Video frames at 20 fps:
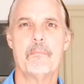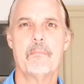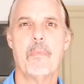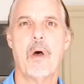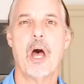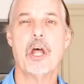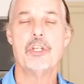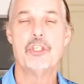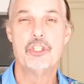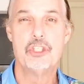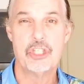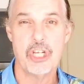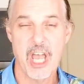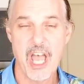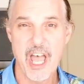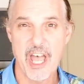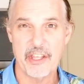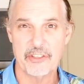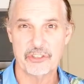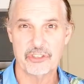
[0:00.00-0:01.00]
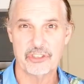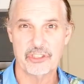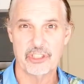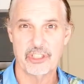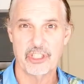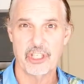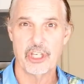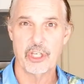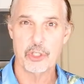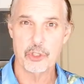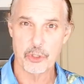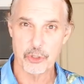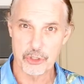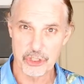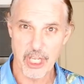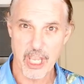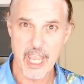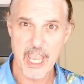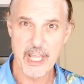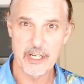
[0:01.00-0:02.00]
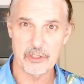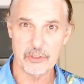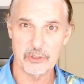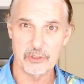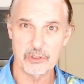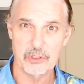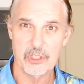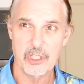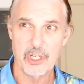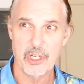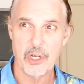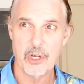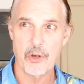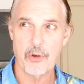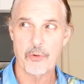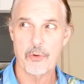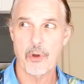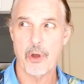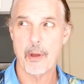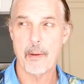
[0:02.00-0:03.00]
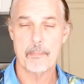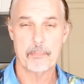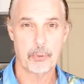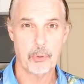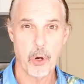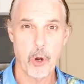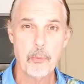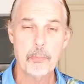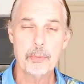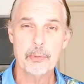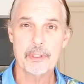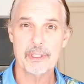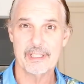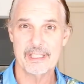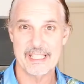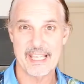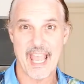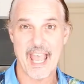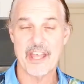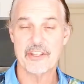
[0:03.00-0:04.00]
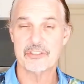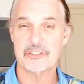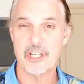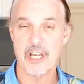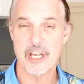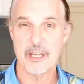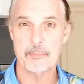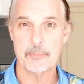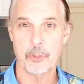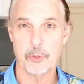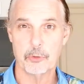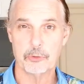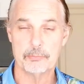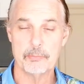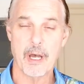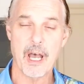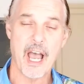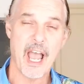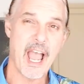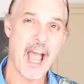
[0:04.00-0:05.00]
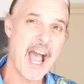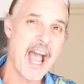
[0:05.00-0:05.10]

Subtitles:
adjust your channel appropriately as time goes by.